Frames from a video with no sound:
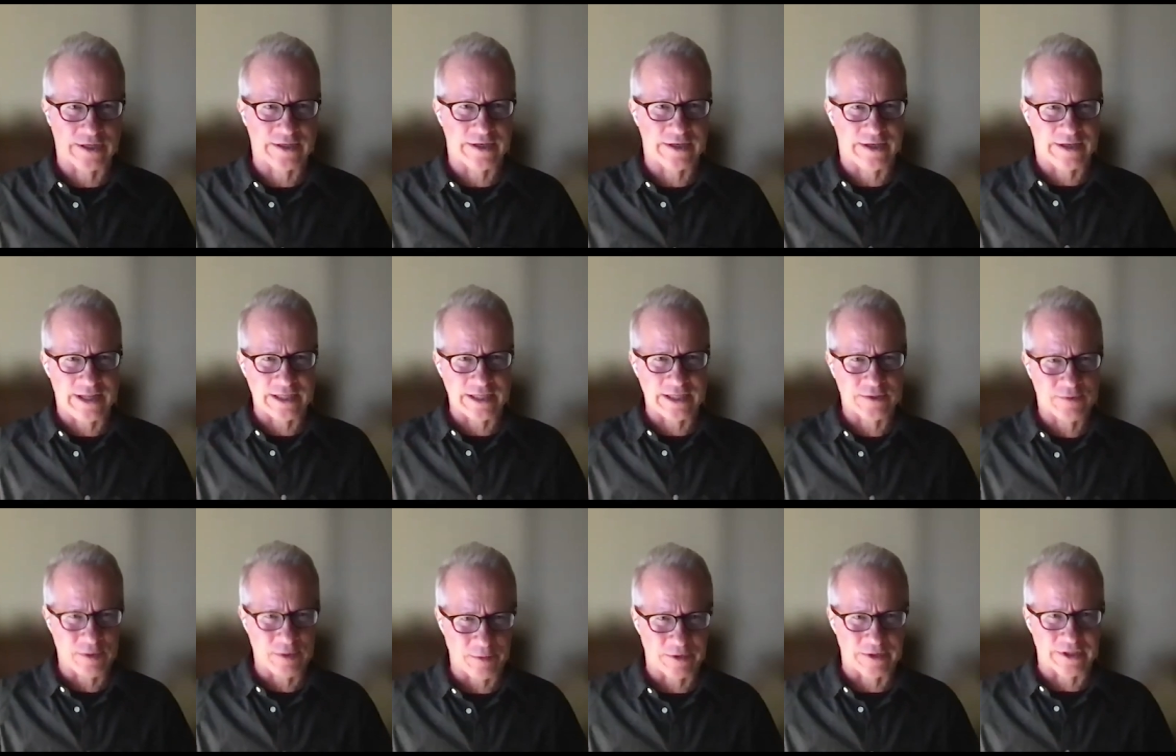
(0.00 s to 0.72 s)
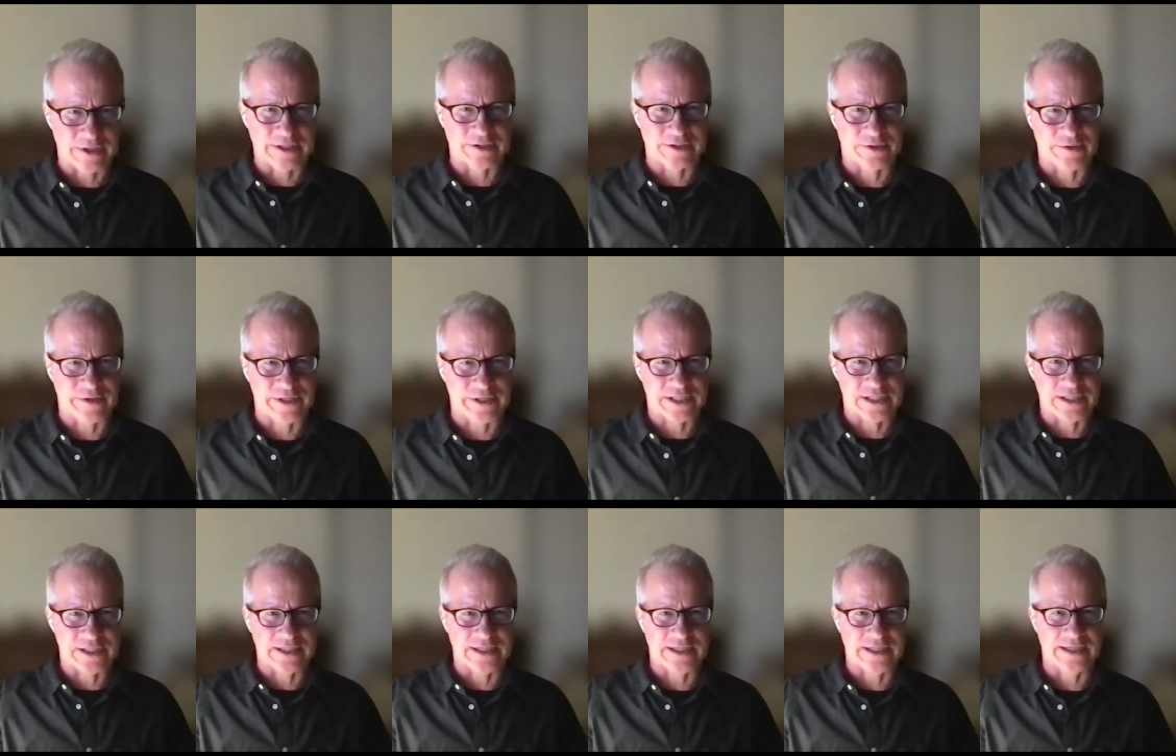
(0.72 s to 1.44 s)
And that's what we're
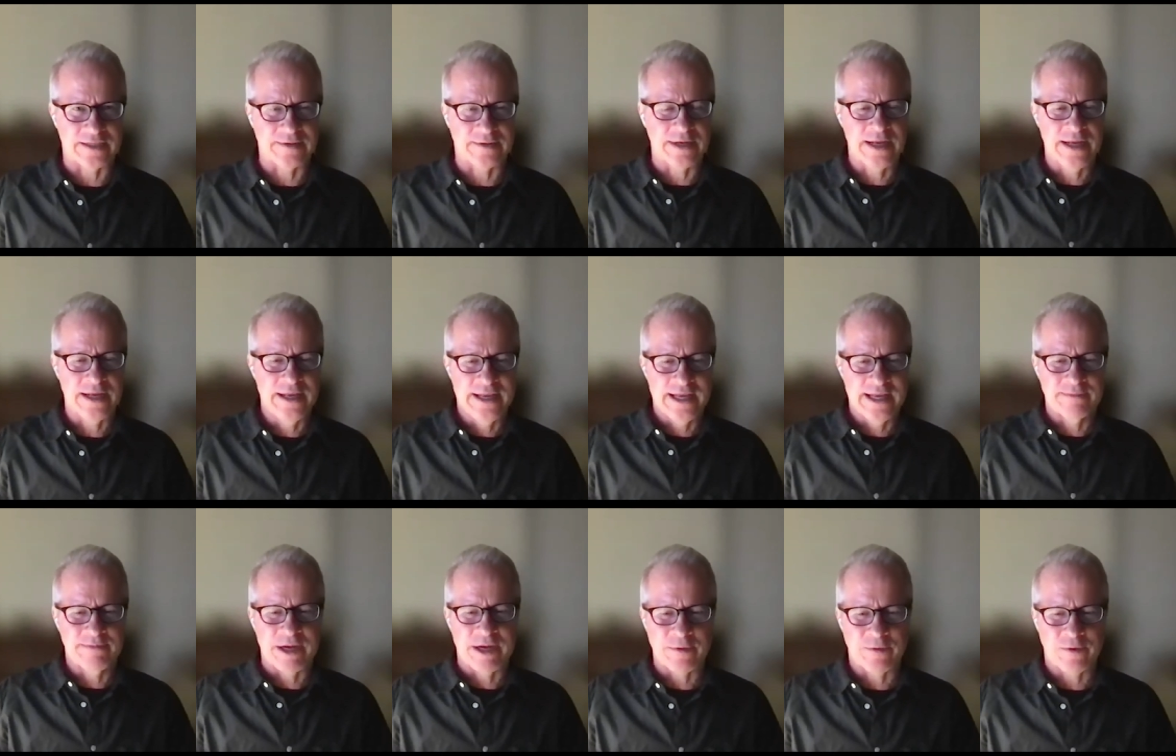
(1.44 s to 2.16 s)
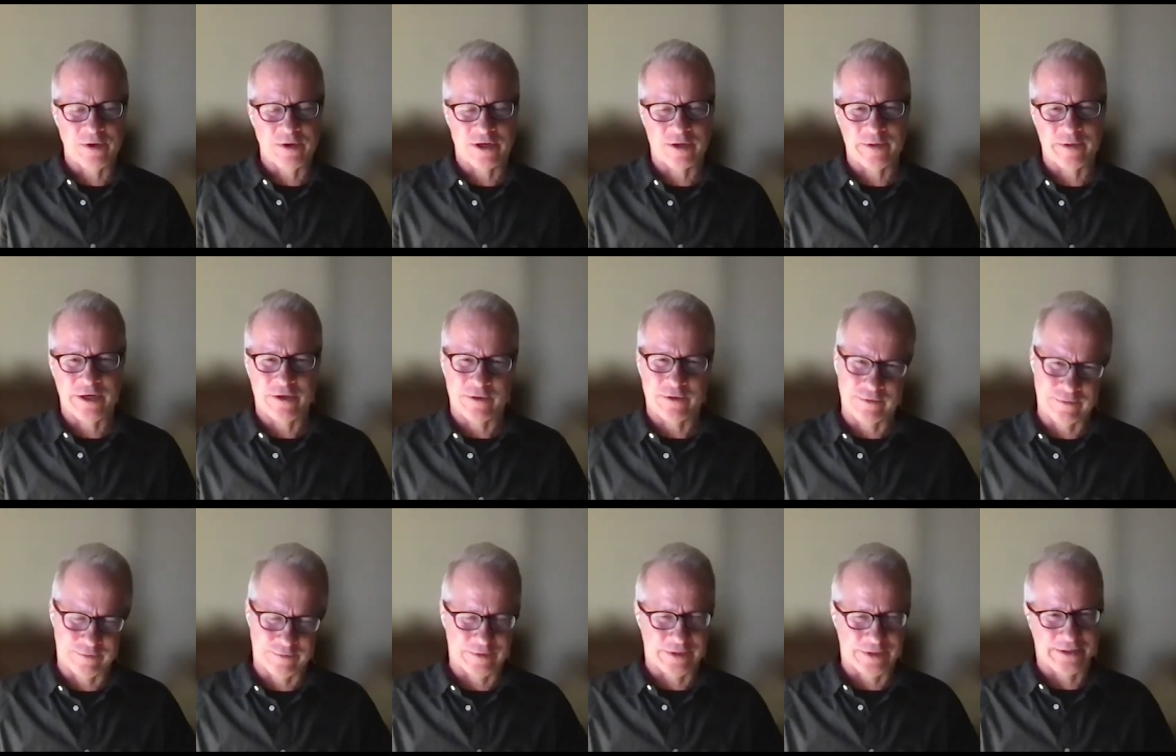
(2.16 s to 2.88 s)
interested in. And and by work, we
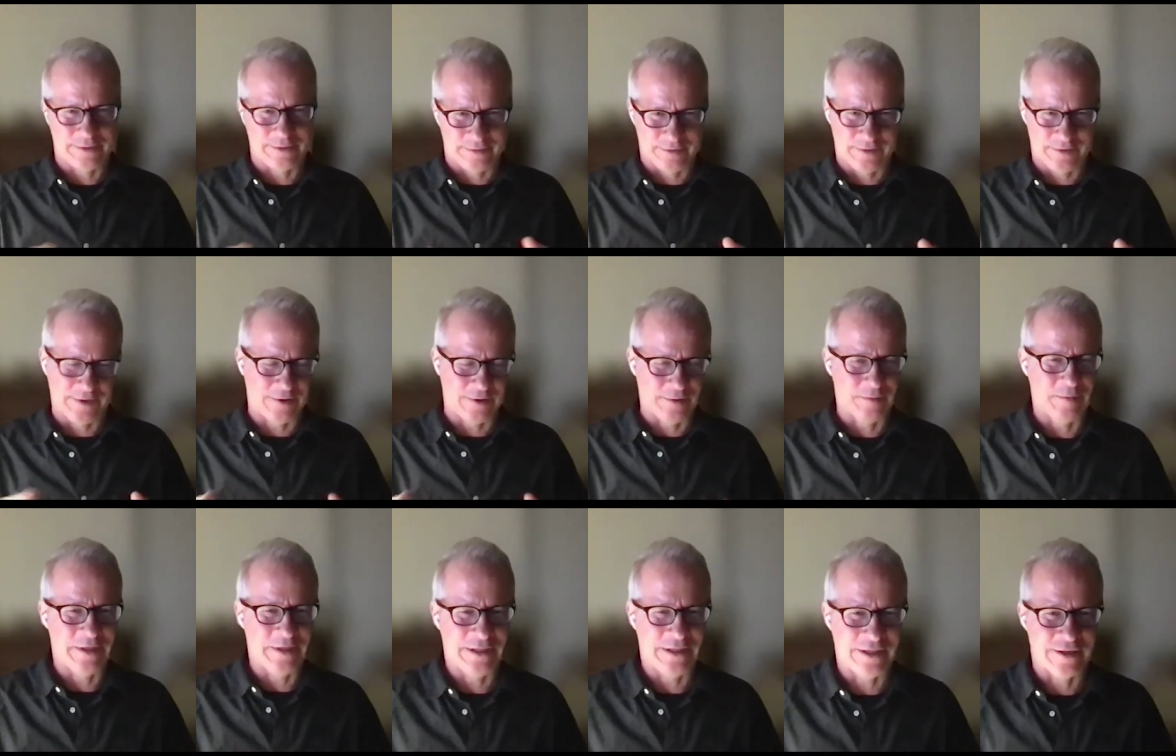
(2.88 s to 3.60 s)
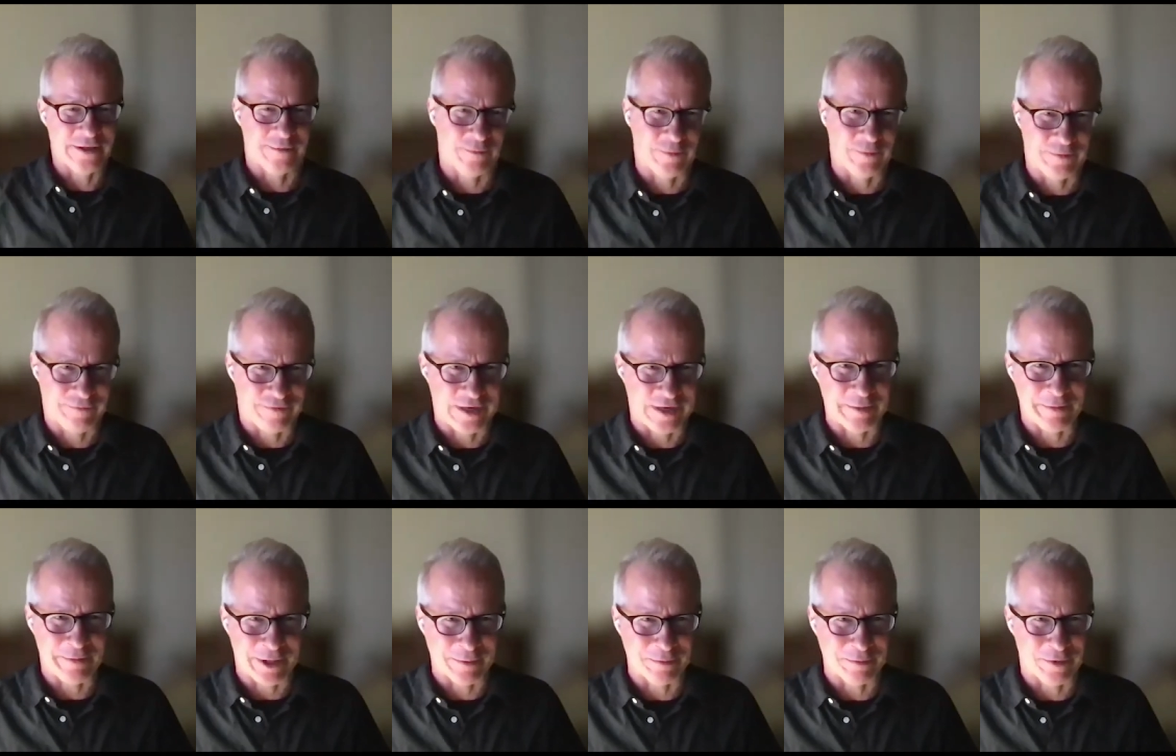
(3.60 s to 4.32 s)
don't really, you know, mean that we
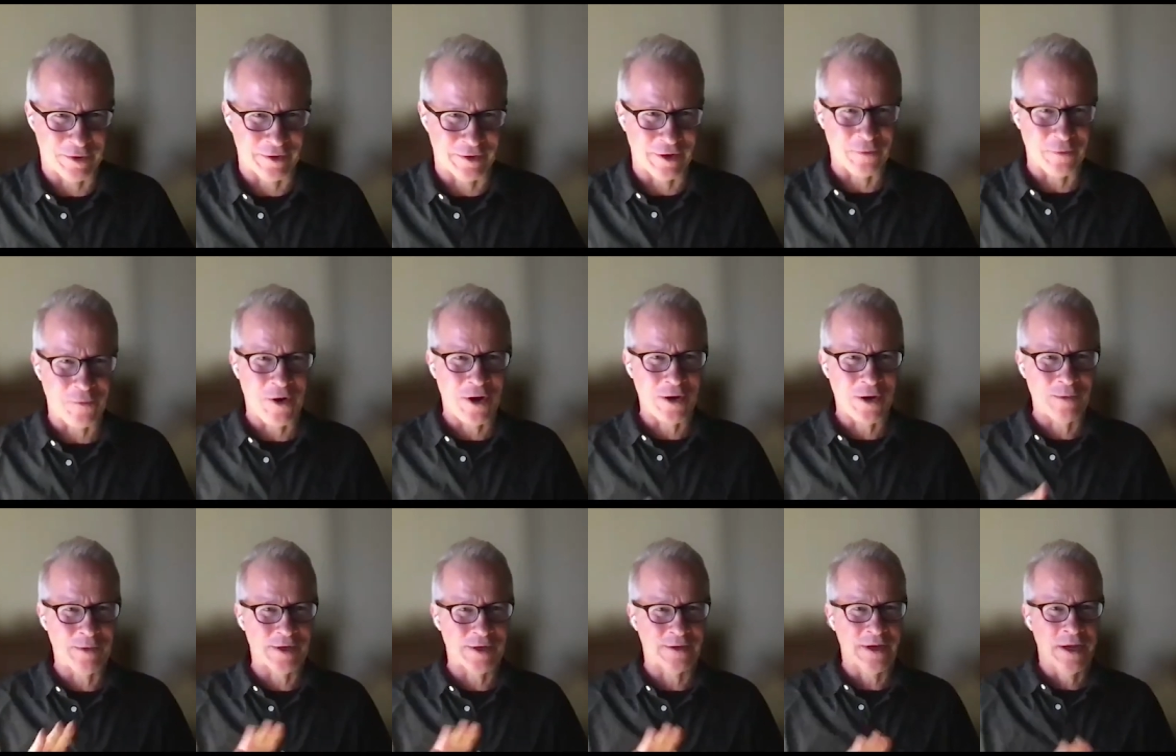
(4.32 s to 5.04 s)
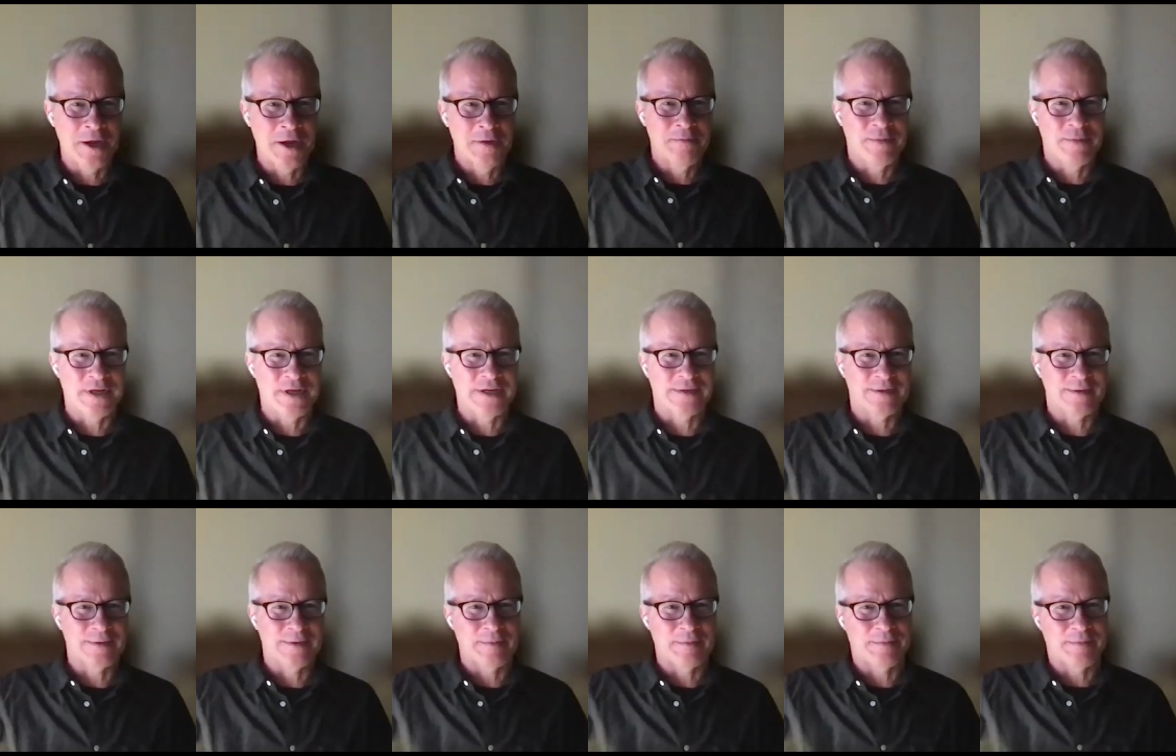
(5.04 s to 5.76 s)
frame it and put it in the wall, but
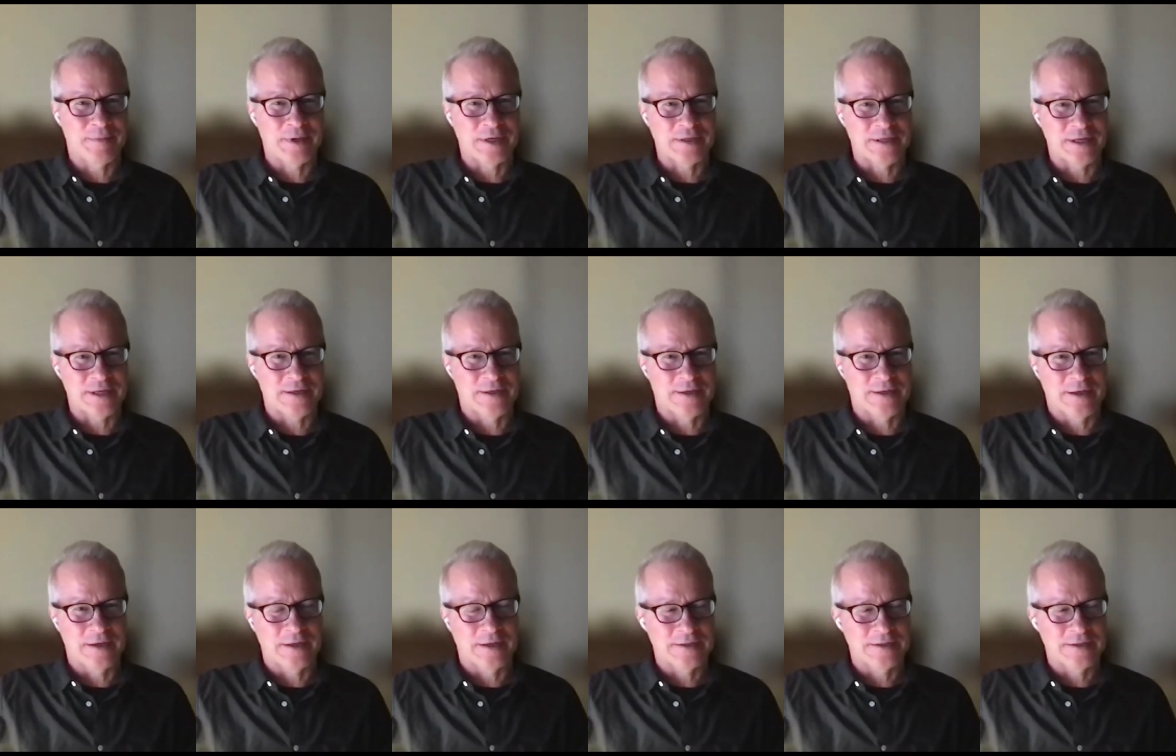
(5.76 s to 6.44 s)
but but